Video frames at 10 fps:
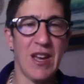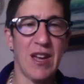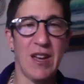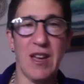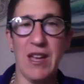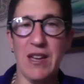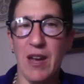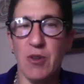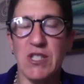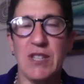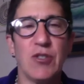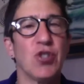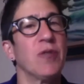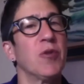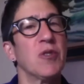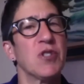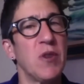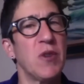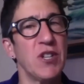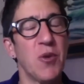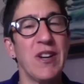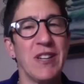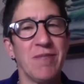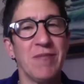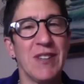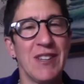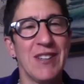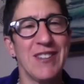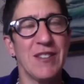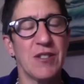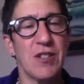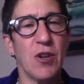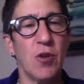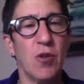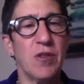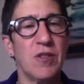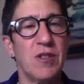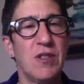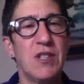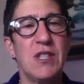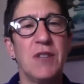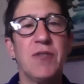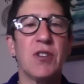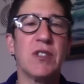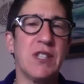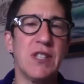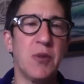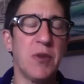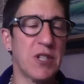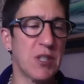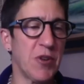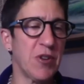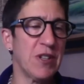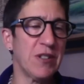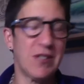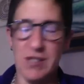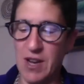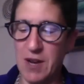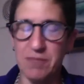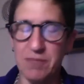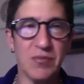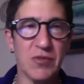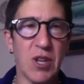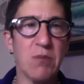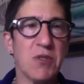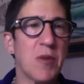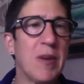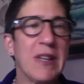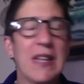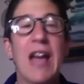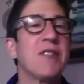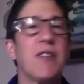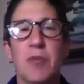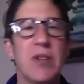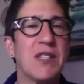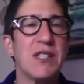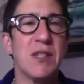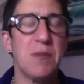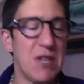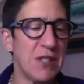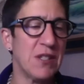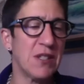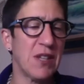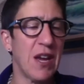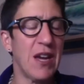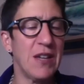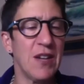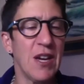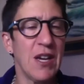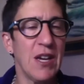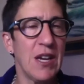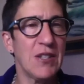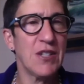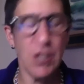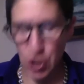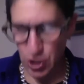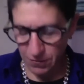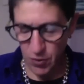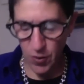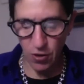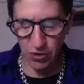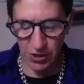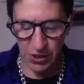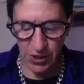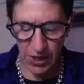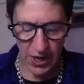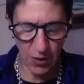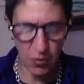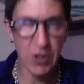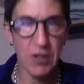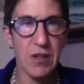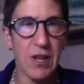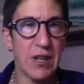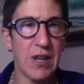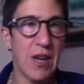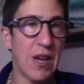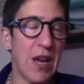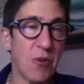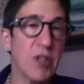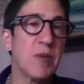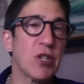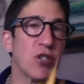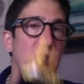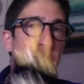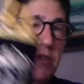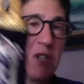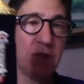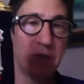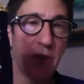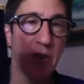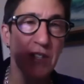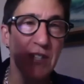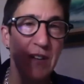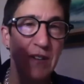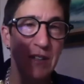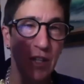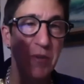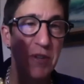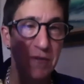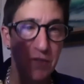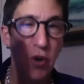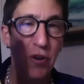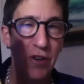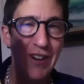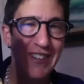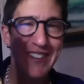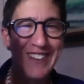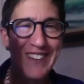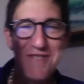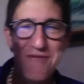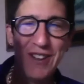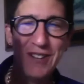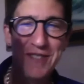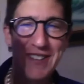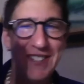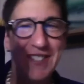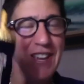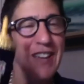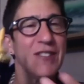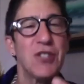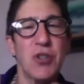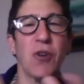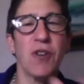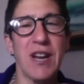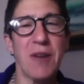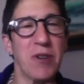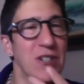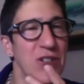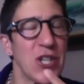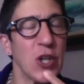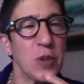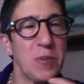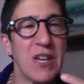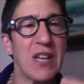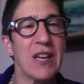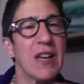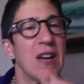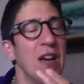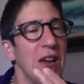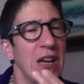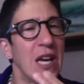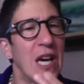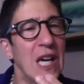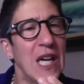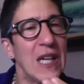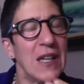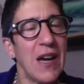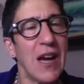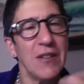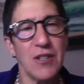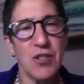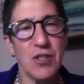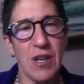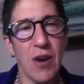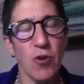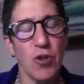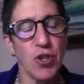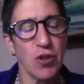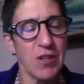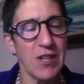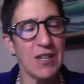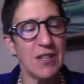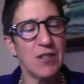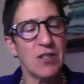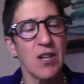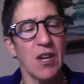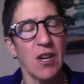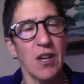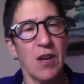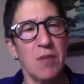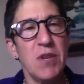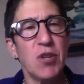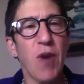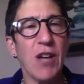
And I wasn't even sure if it was 2020. So the difficulty that we experience comes from a lot of different places and pieces. And as it is Shavuot, I wanted to make sure that we focused on a little bit of Torah through all of this. And the Torah that I wanted to share at the beginning on our journey is a midrash